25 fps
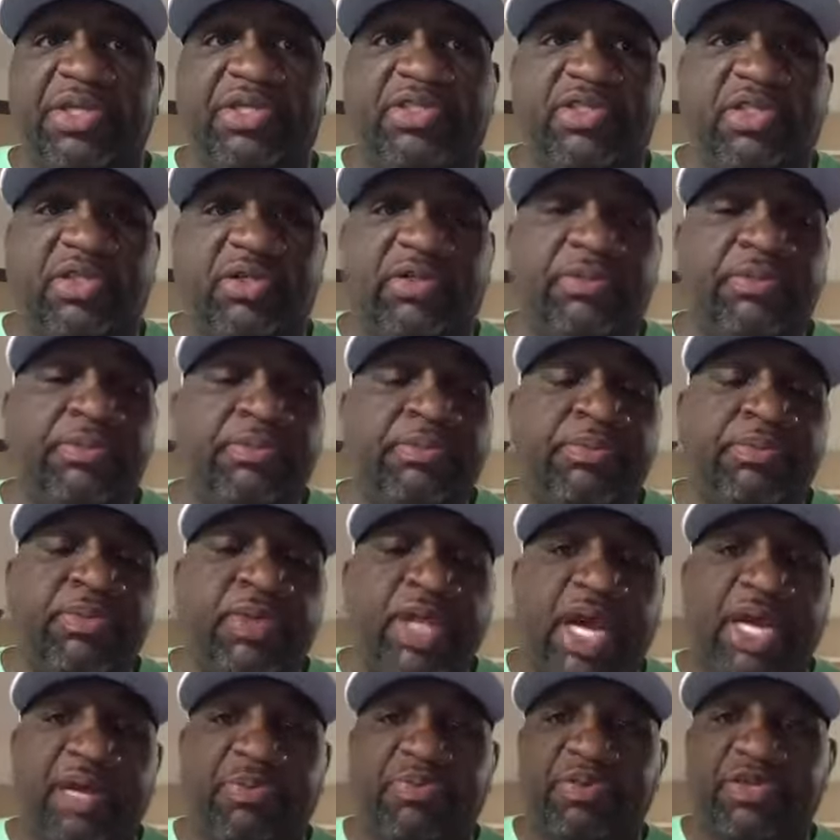So
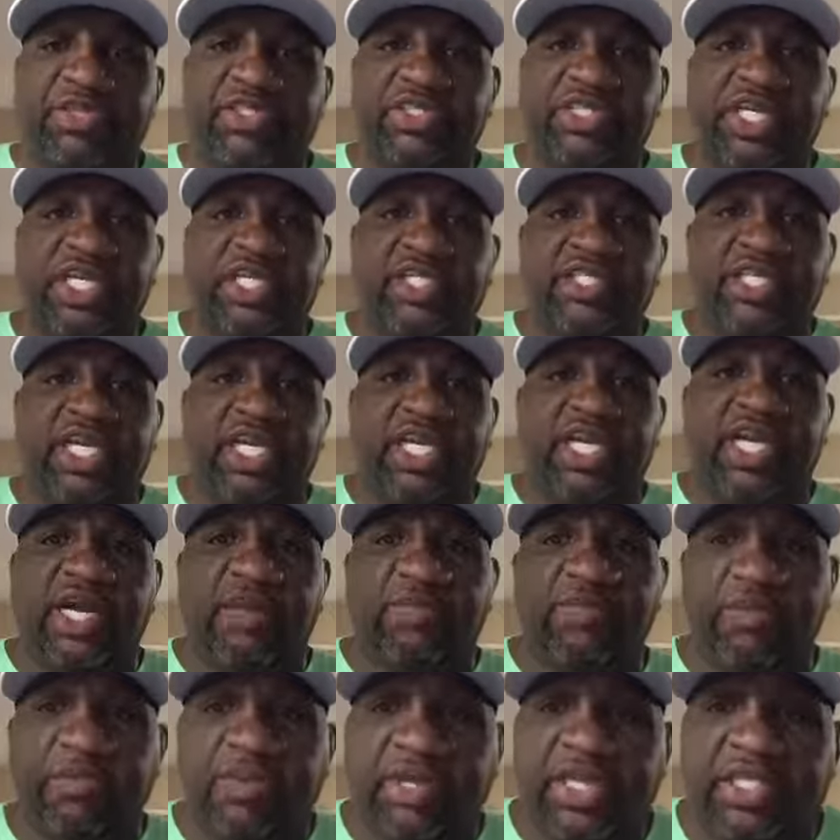I'd appreciate you take a
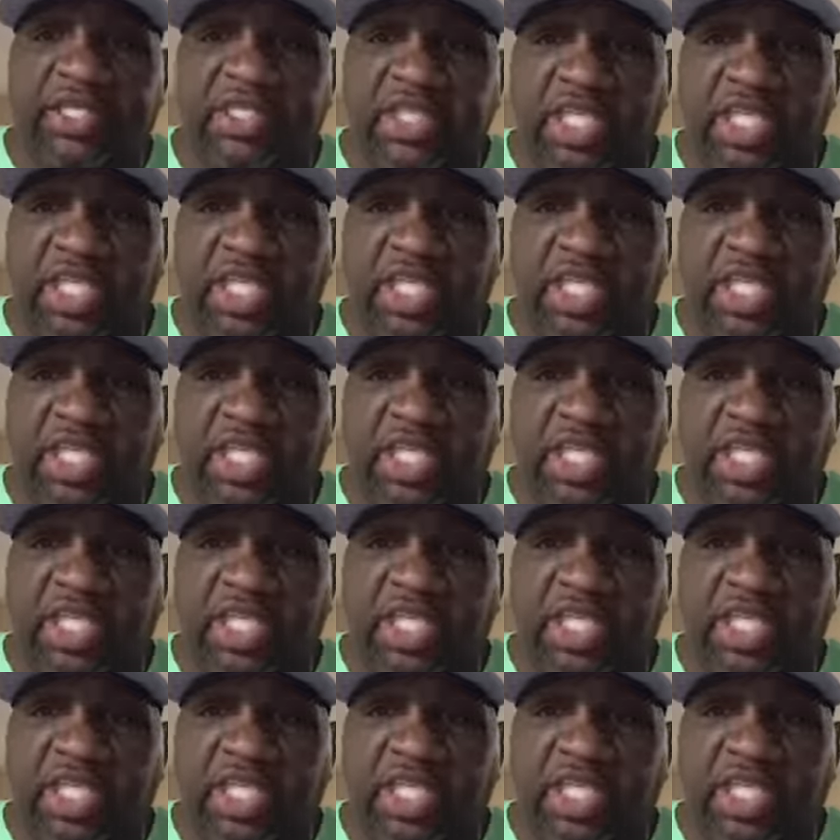couple minutes.